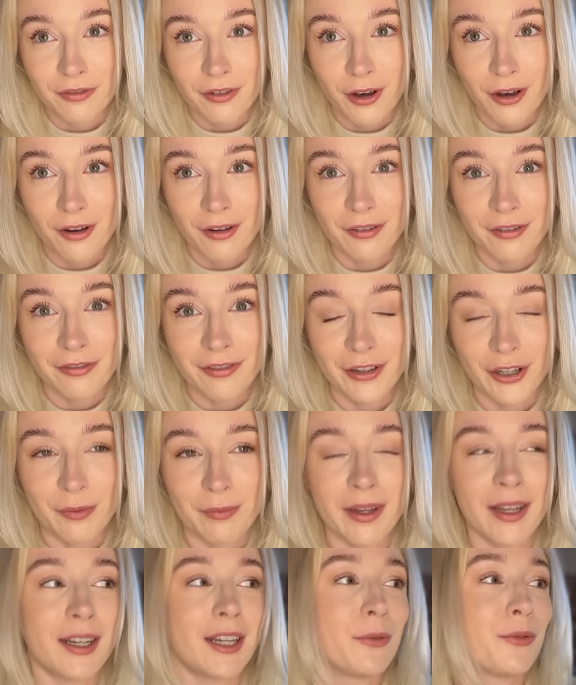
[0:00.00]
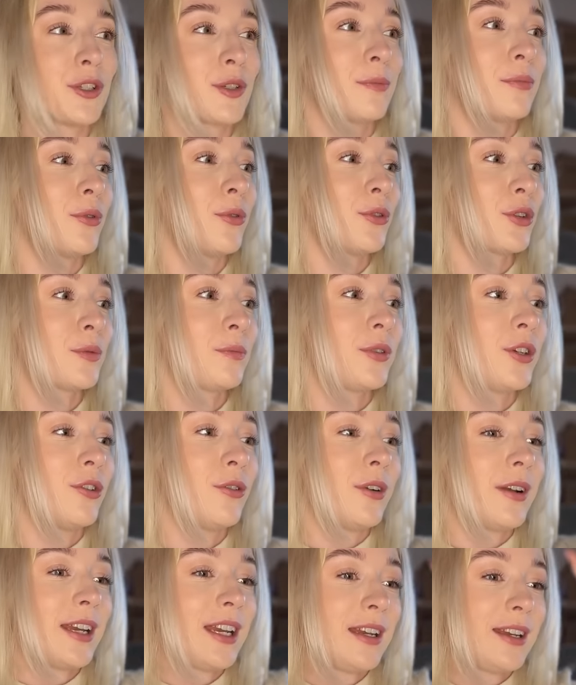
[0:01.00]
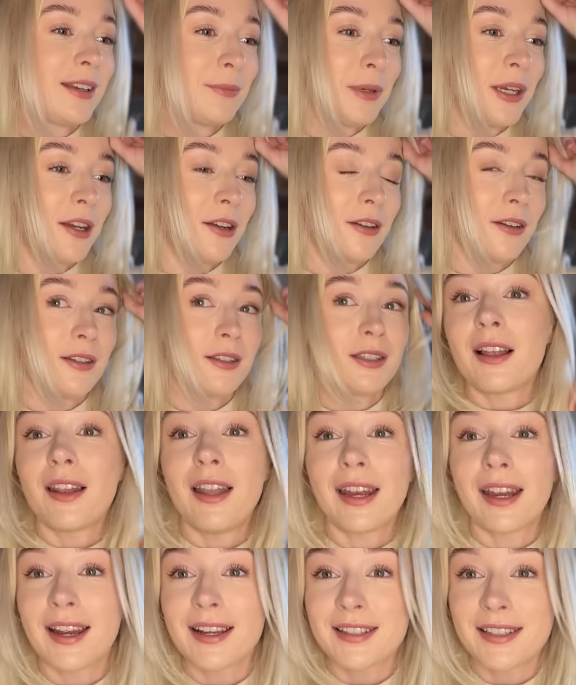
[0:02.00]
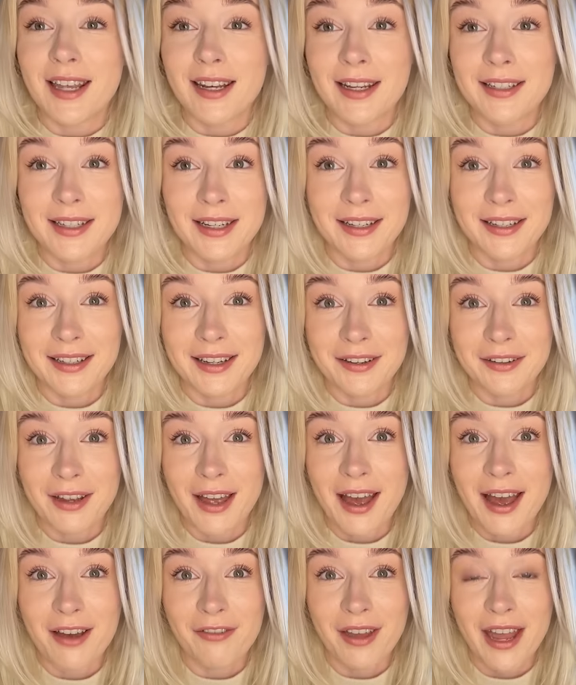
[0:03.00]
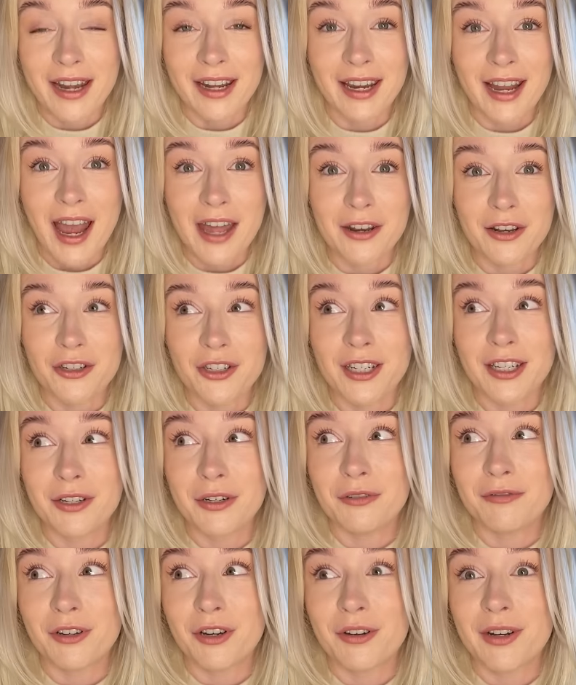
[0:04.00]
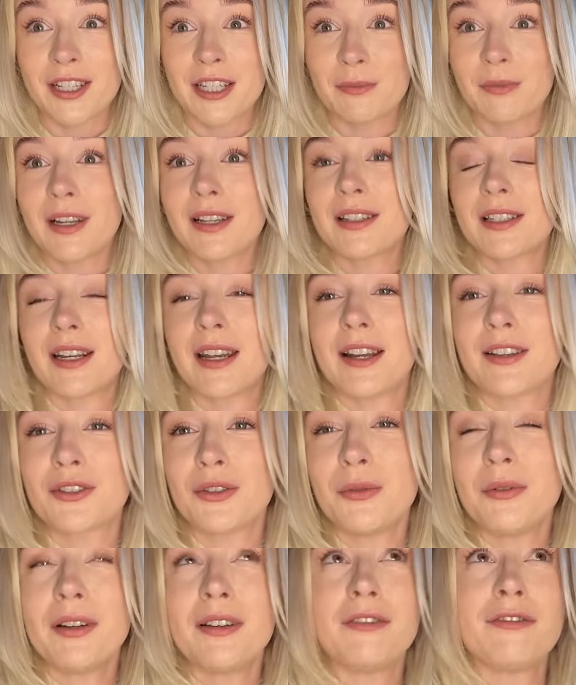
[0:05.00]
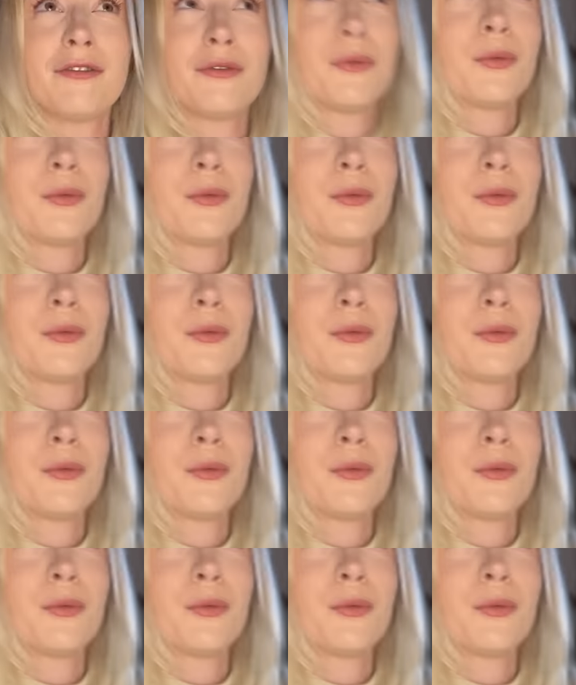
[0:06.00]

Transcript: for filming, it was bought purely because, like I said, I didn't have any energy over Christmas and I sort of